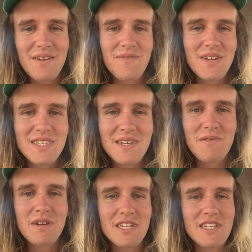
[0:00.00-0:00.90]
Vincent
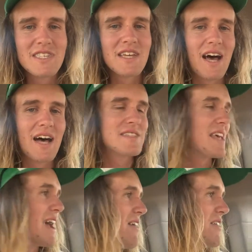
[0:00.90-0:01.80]
Richardson asks,
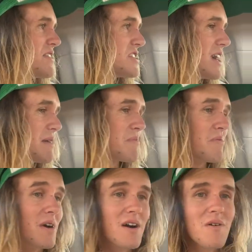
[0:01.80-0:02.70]
how are the sheep?
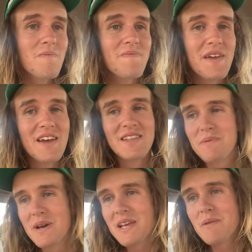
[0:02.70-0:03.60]
Well,
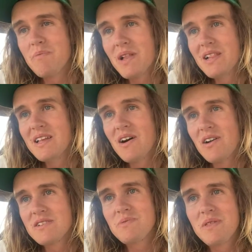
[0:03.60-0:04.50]
to be completely
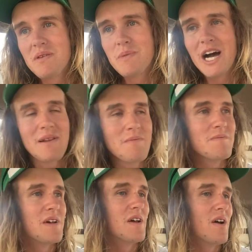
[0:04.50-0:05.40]
honest with you, mate,
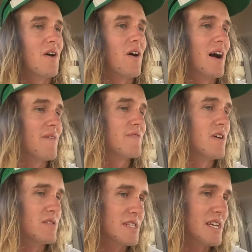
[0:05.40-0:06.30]
I have
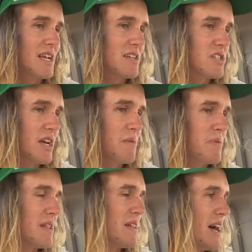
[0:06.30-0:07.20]
not seen a sheep
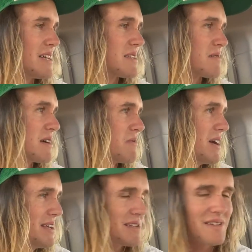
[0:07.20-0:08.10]
in the last 3
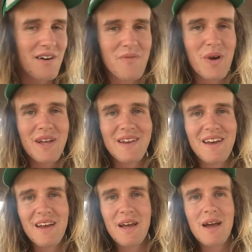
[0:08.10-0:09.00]
weeks. I've
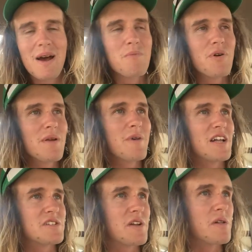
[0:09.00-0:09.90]
been pretty
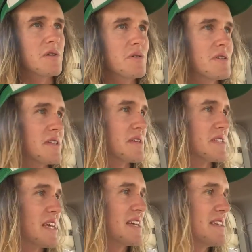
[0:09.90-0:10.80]
much glued to the
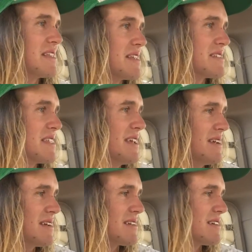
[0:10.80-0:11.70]
seat in this thing,
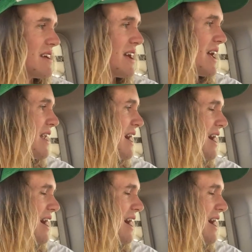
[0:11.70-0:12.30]
and